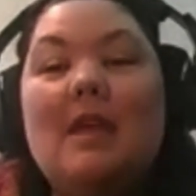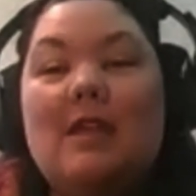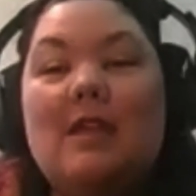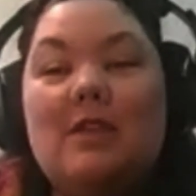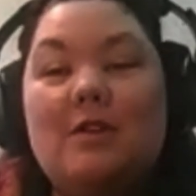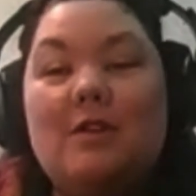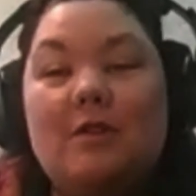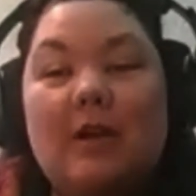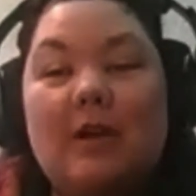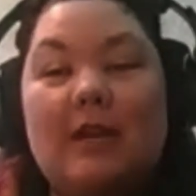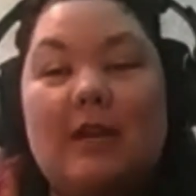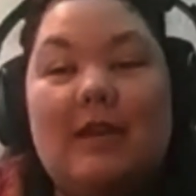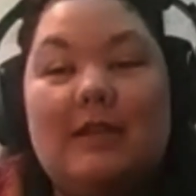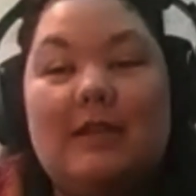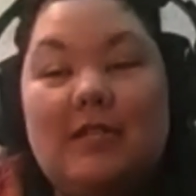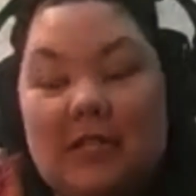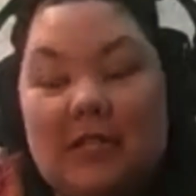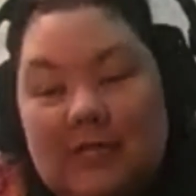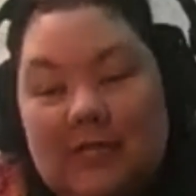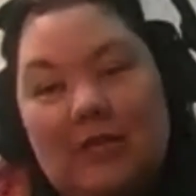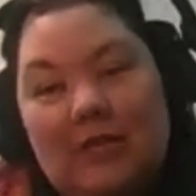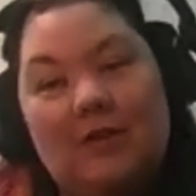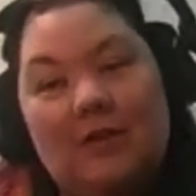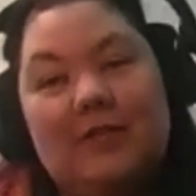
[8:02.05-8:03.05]
You can
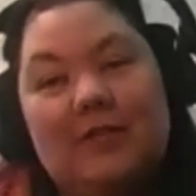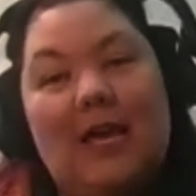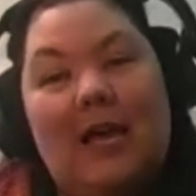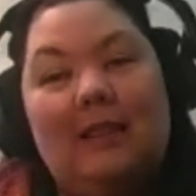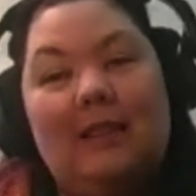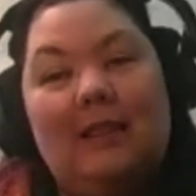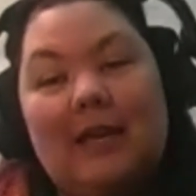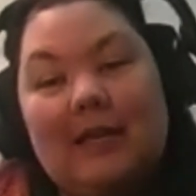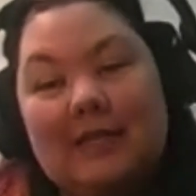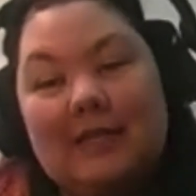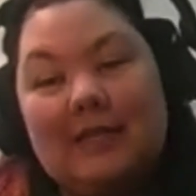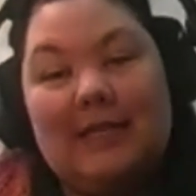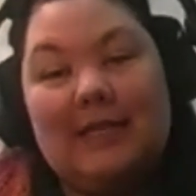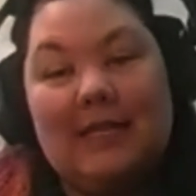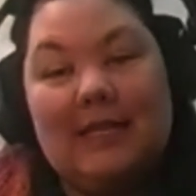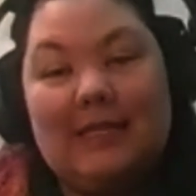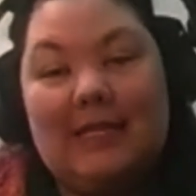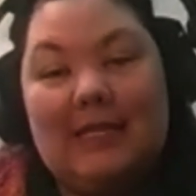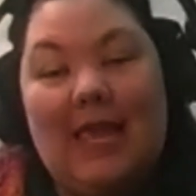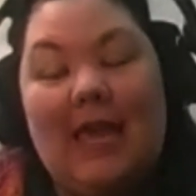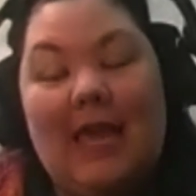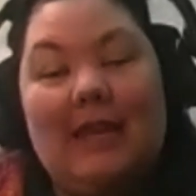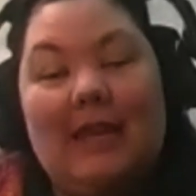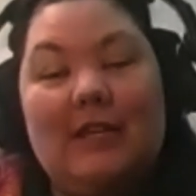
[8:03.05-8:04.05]
just use that list and
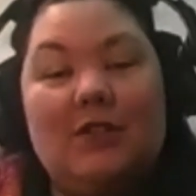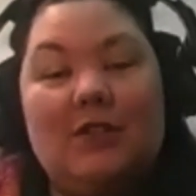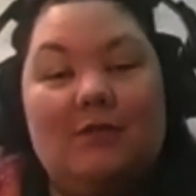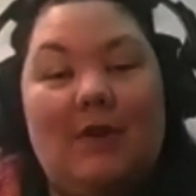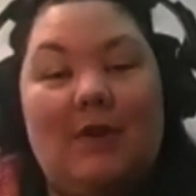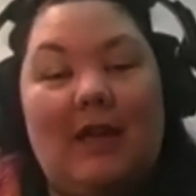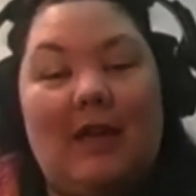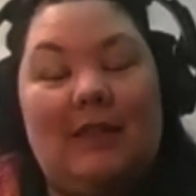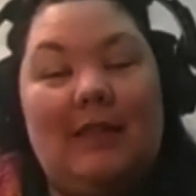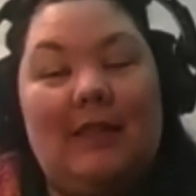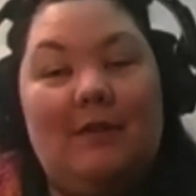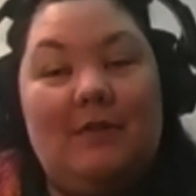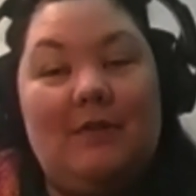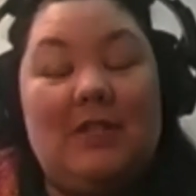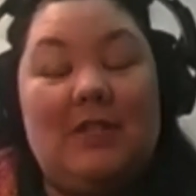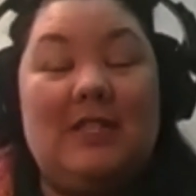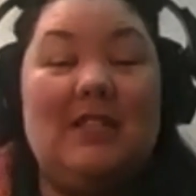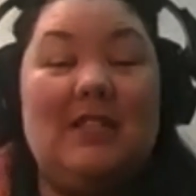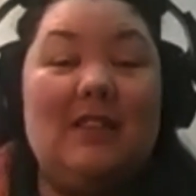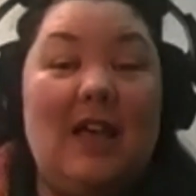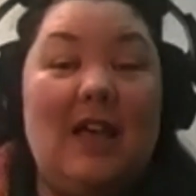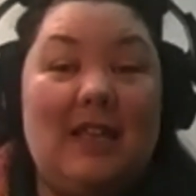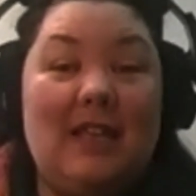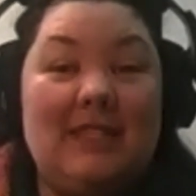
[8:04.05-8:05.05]
scan it directly, which is
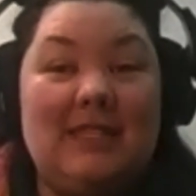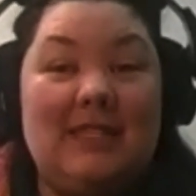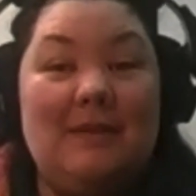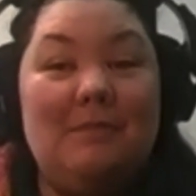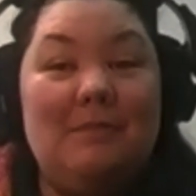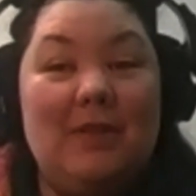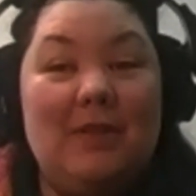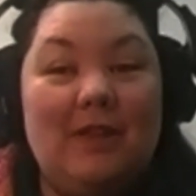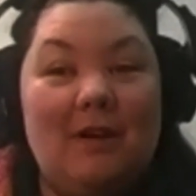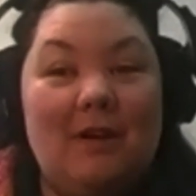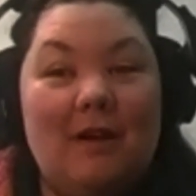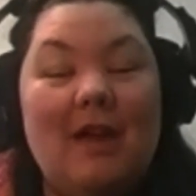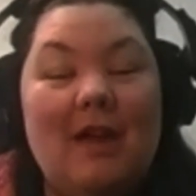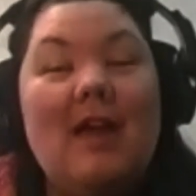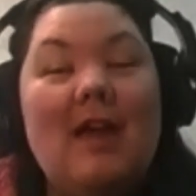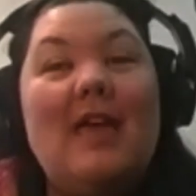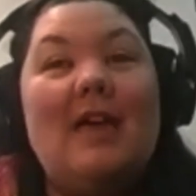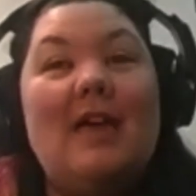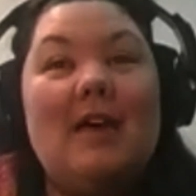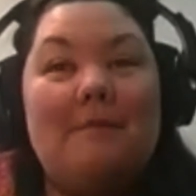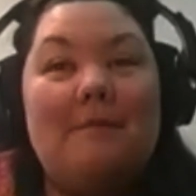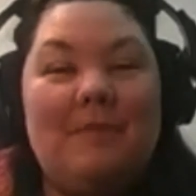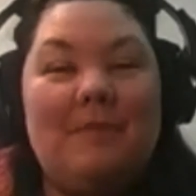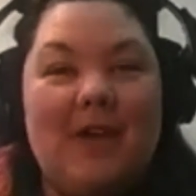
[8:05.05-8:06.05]
a lot simpler,
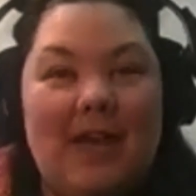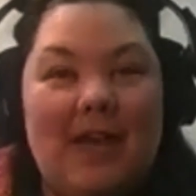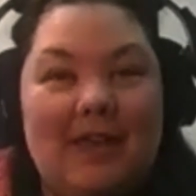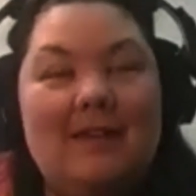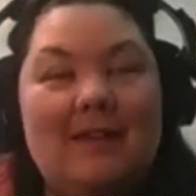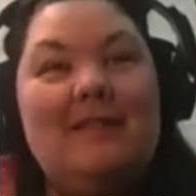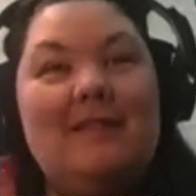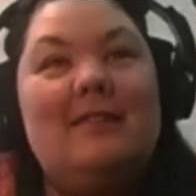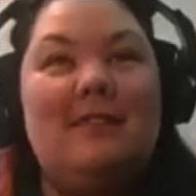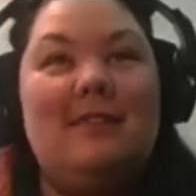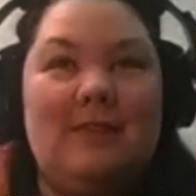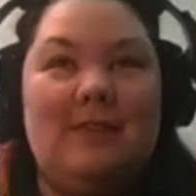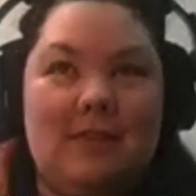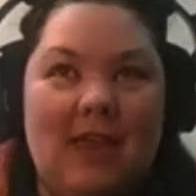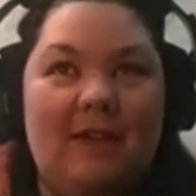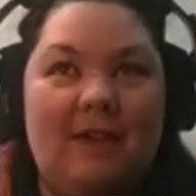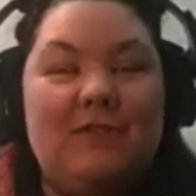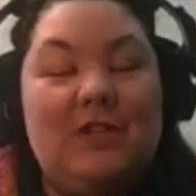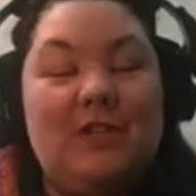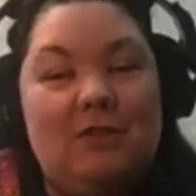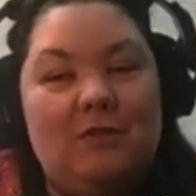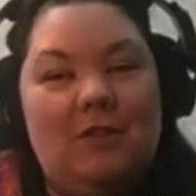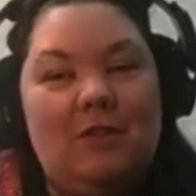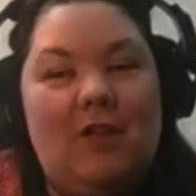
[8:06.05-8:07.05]
but you
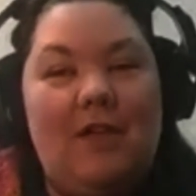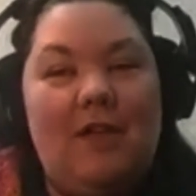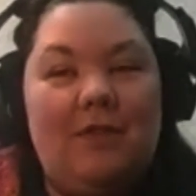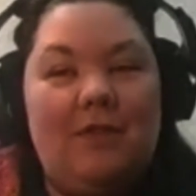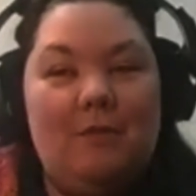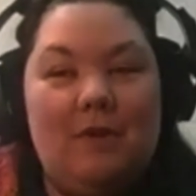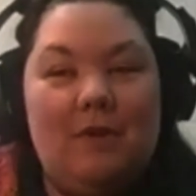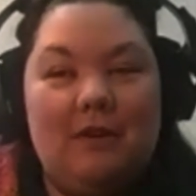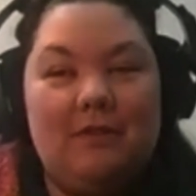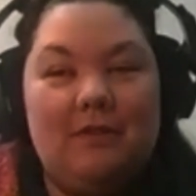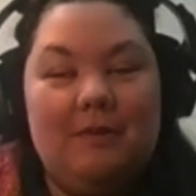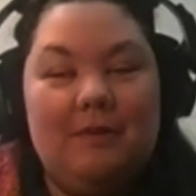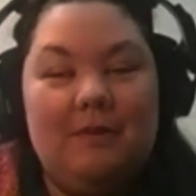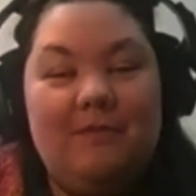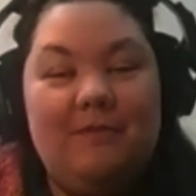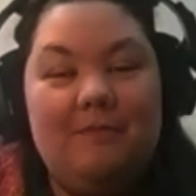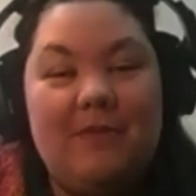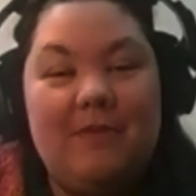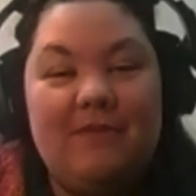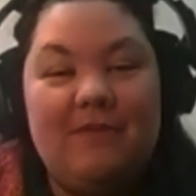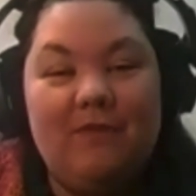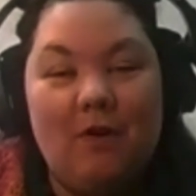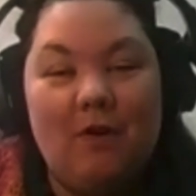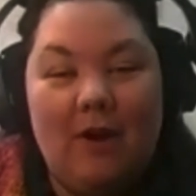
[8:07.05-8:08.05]
have to do a lot of the work
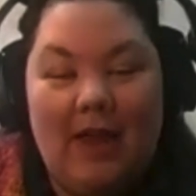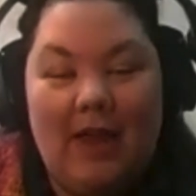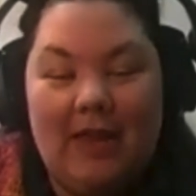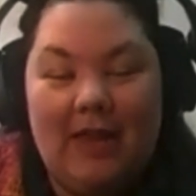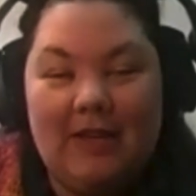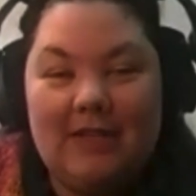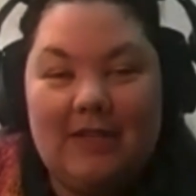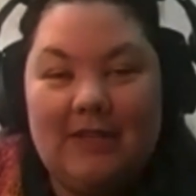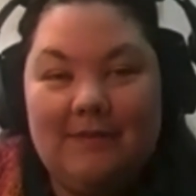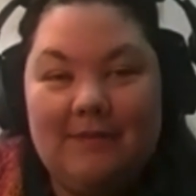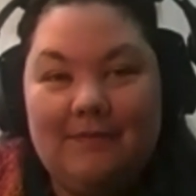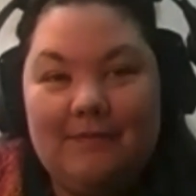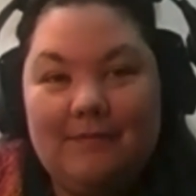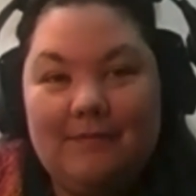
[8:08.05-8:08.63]
beforehand.